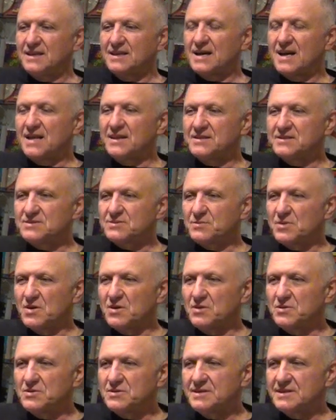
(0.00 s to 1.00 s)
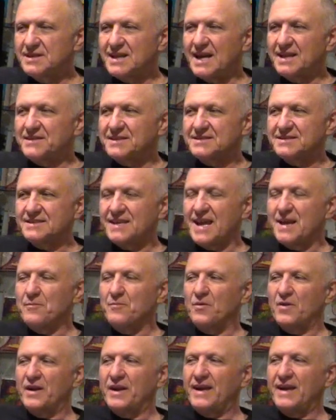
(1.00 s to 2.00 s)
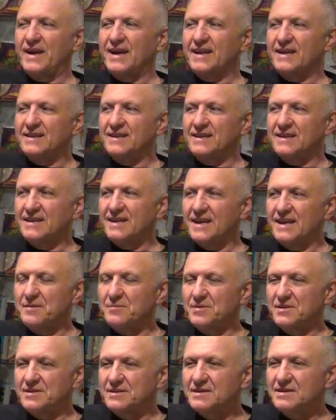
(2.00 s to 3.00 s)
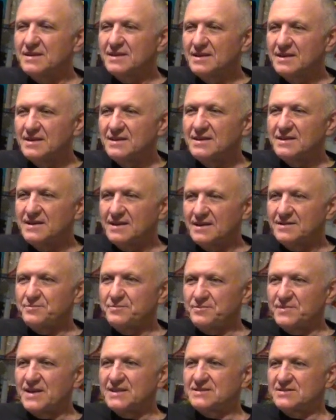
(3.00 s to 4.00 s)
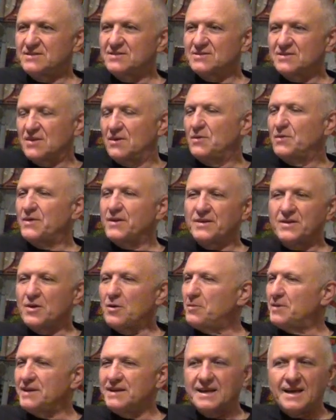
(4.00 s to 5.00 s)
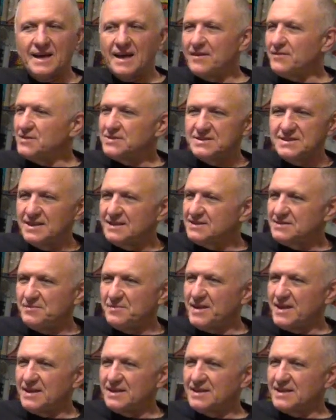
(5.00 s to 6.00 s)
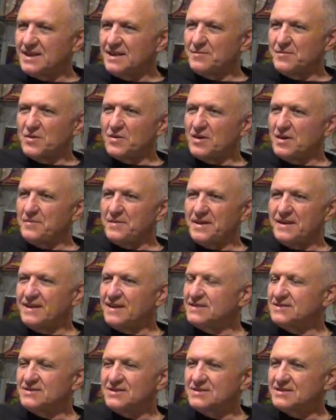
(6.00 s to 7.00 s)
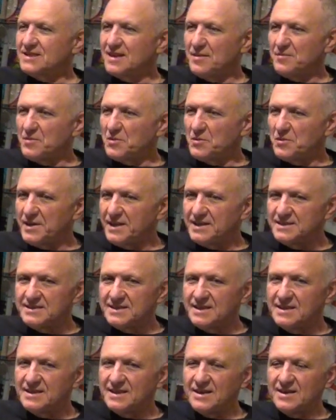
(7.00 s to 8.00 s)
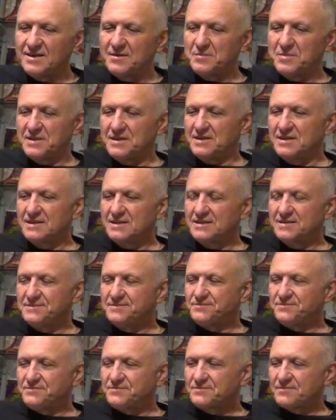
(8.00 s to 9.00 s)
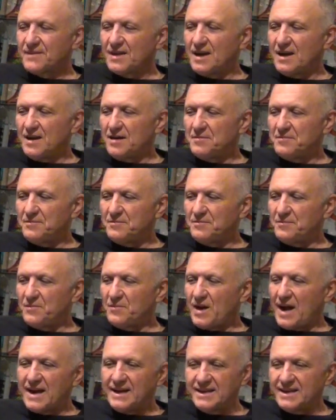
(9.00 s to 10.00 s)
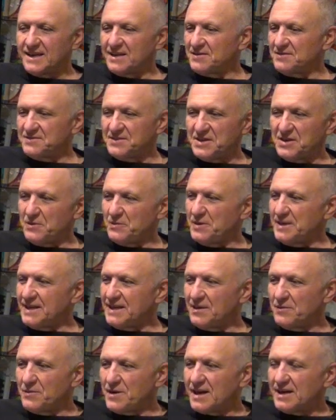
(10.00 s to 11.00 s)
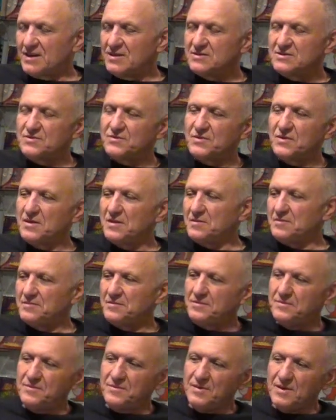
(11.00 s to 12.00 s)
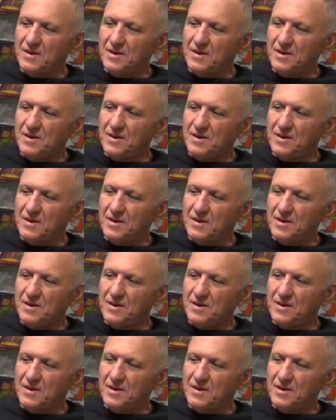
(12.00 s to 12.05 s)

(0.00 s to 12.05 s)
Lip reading: Collins Road. Not the same one I had in the day, but I still go there. Nobody ever sends mail anymore. I mean, it's just tumbleweeds in there, but we'd get records from